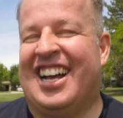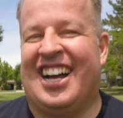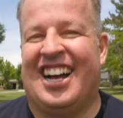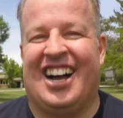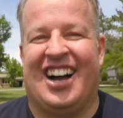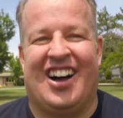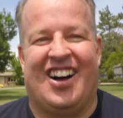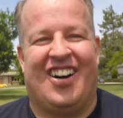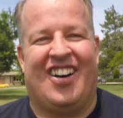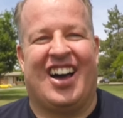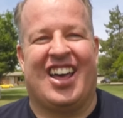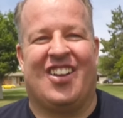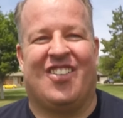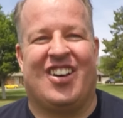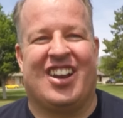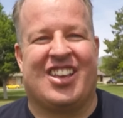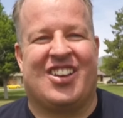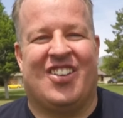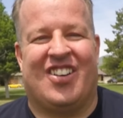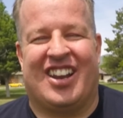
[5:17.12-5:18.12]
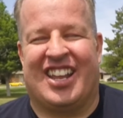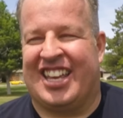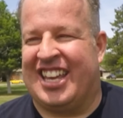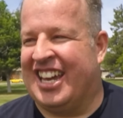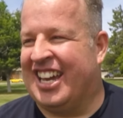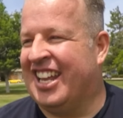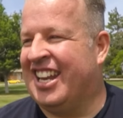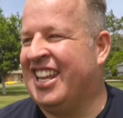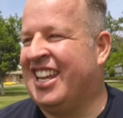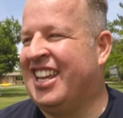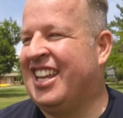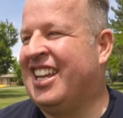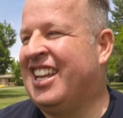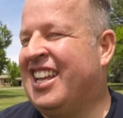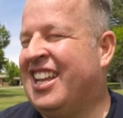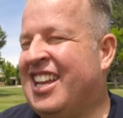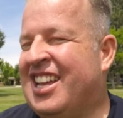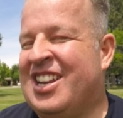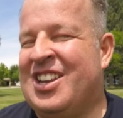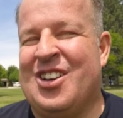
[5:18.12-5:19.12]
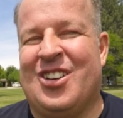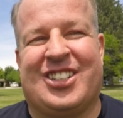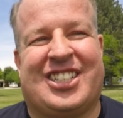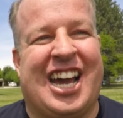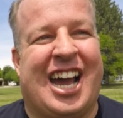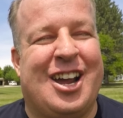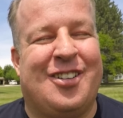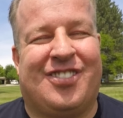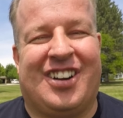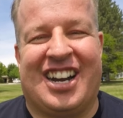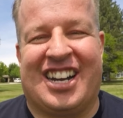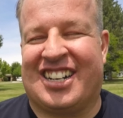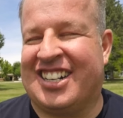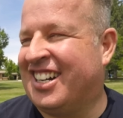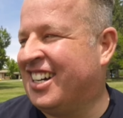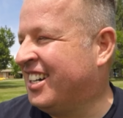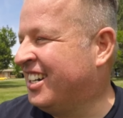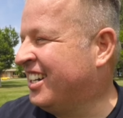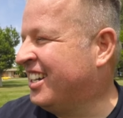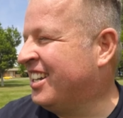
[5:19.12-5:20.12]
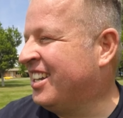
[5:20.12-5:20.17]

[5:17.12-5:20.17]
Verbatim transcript: Oh, I don't want to go on again. No tiebreaker.